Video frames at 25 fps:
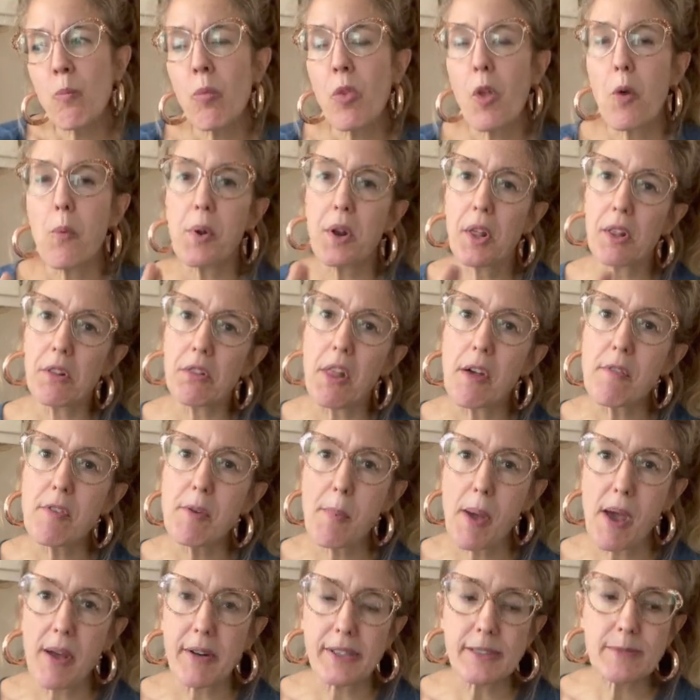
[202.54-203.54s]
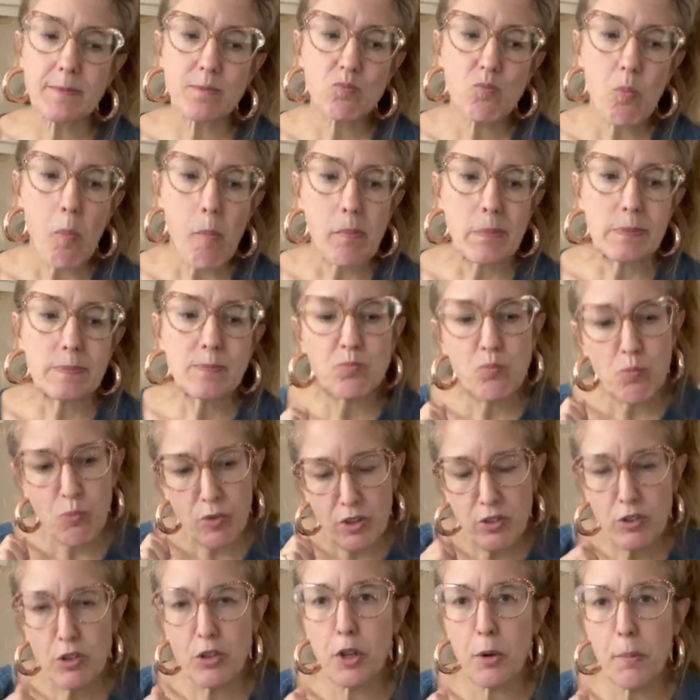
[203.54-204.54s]
What I love about it,
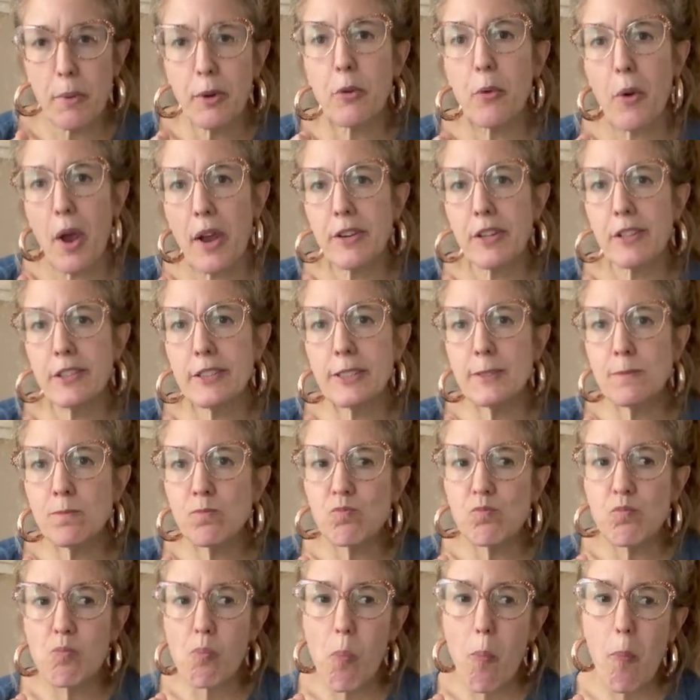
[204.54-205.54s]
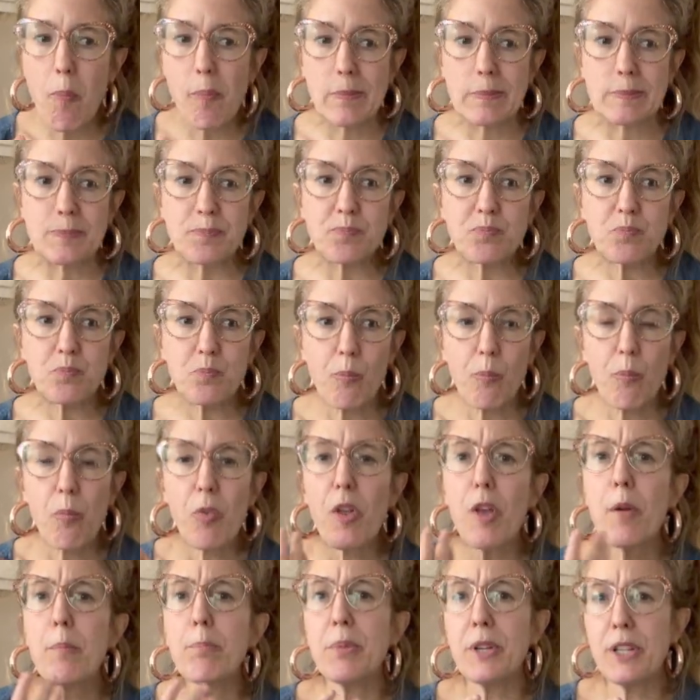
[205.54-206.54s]
it's a little bit granular,
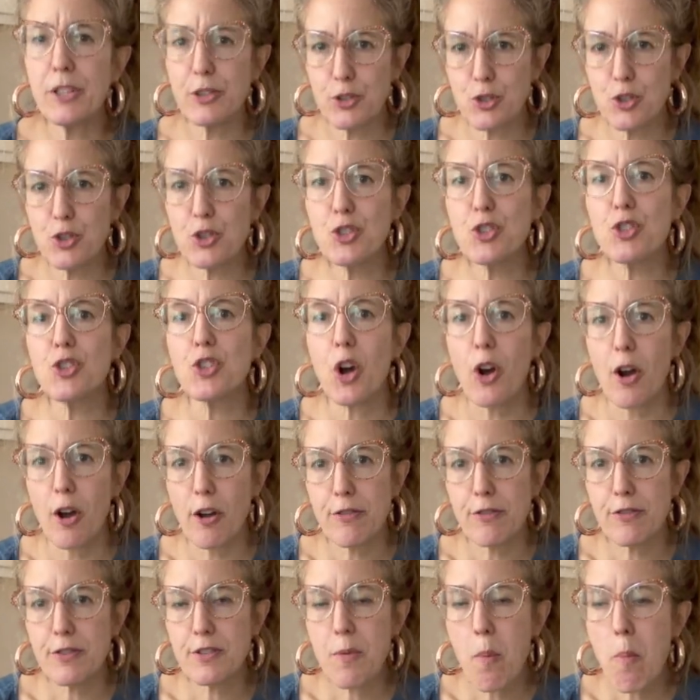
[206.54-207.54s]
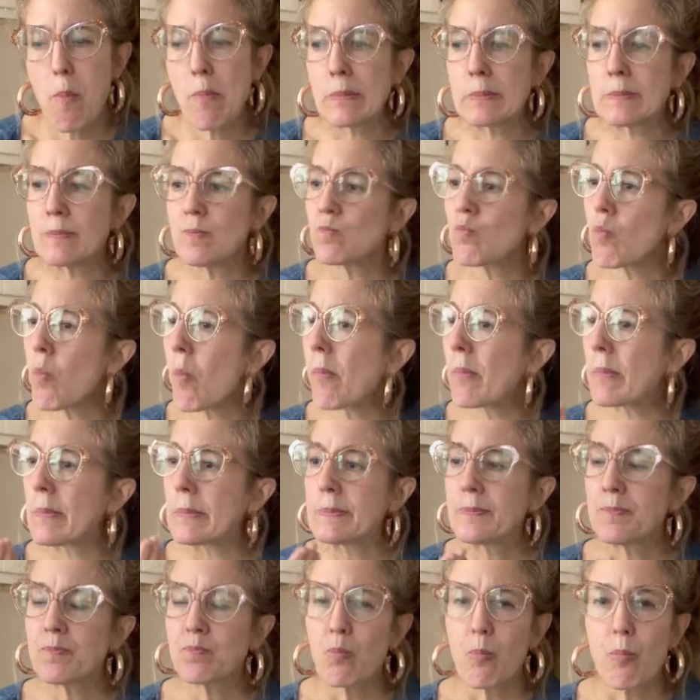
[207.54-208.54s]
but it's soft.
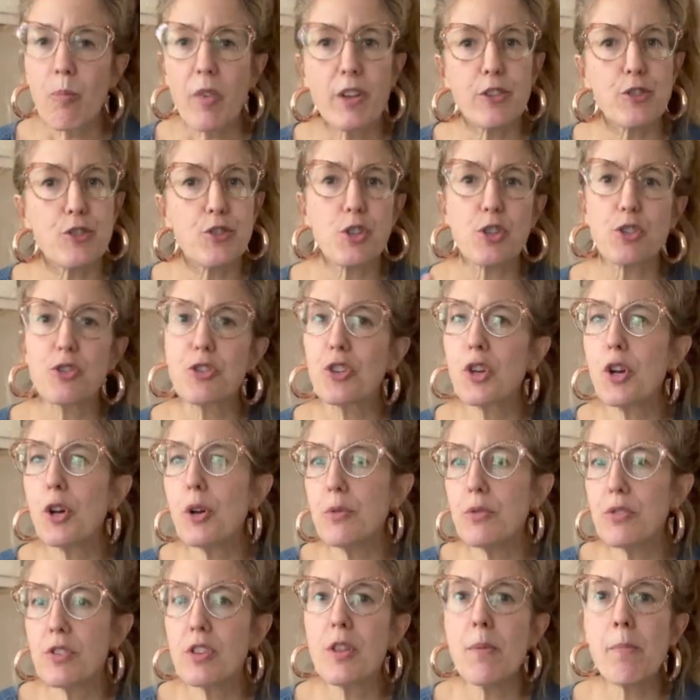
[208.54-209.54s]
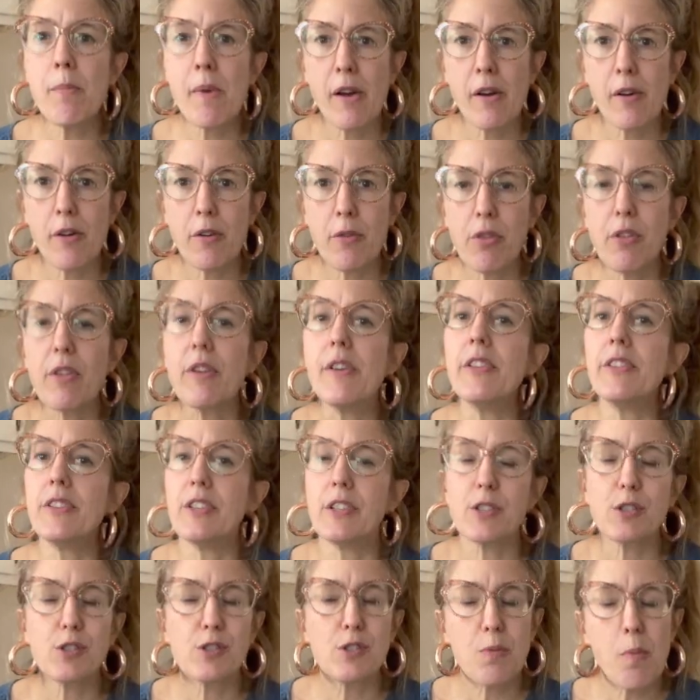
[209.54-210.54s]
It just coats the mouth in
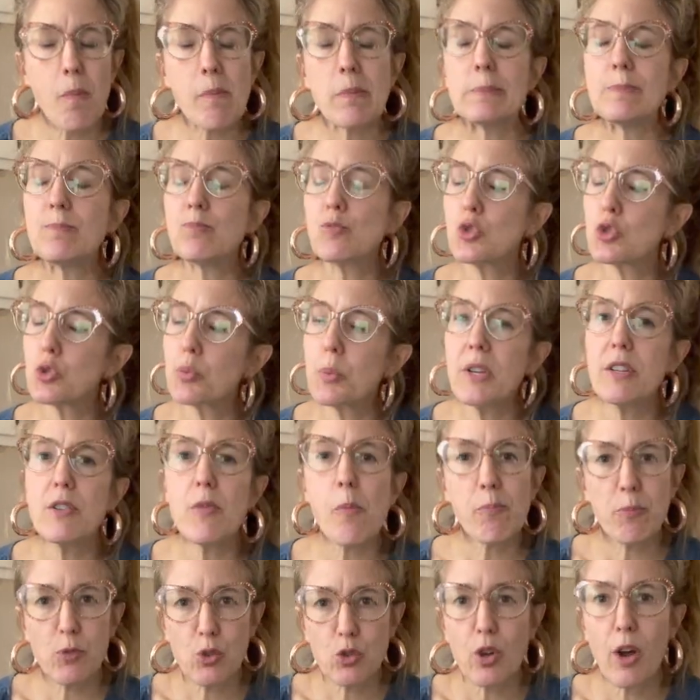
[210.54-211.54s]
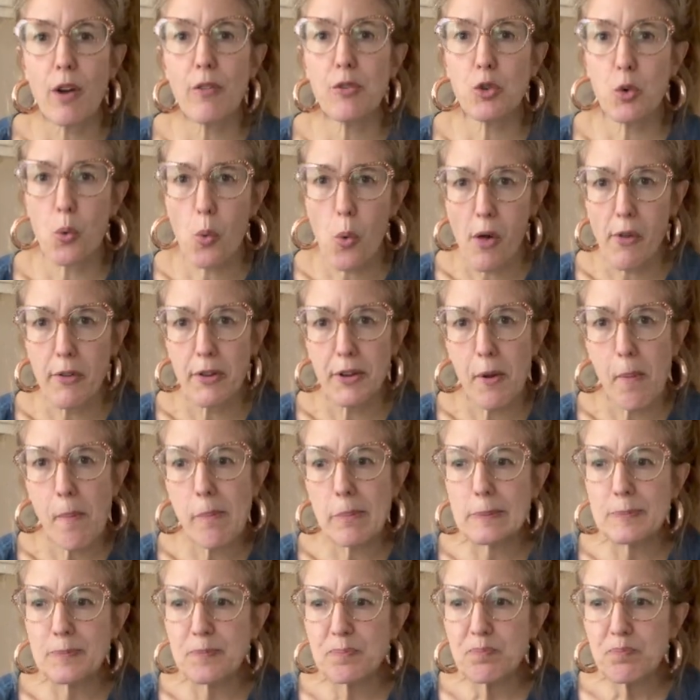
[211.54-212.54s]
this sweet, soft quality.
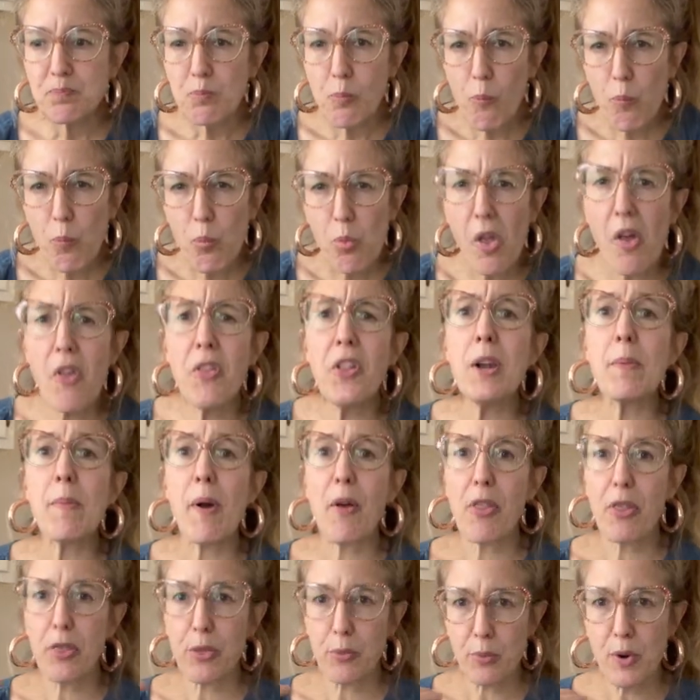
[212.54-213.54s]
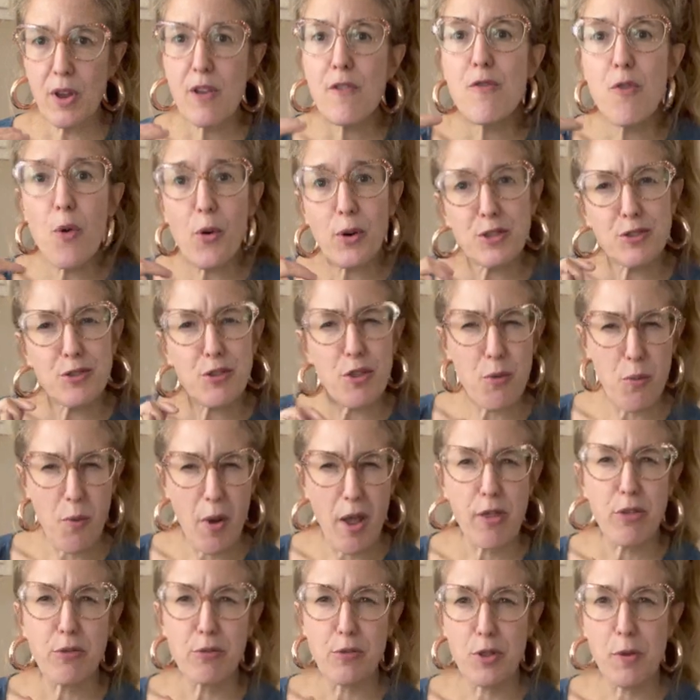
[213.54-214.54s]
And then about 3/4 of the
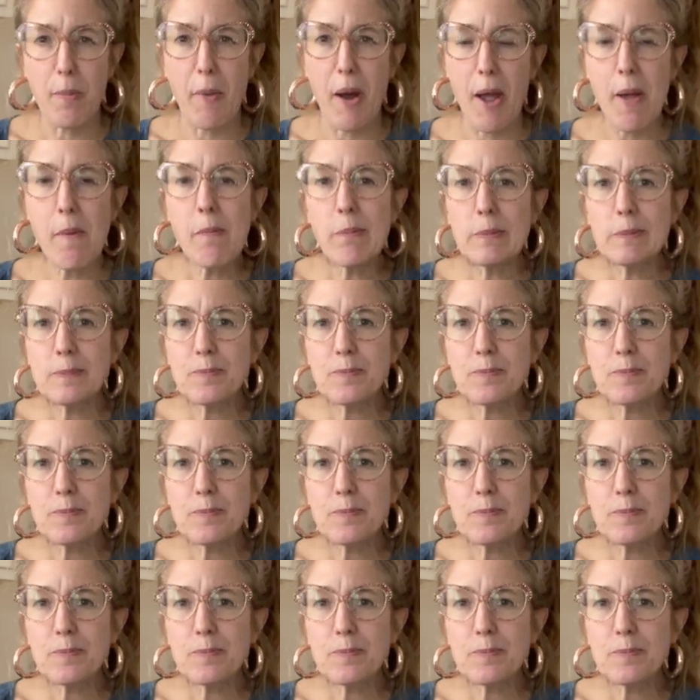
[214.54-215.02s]
way through the bite,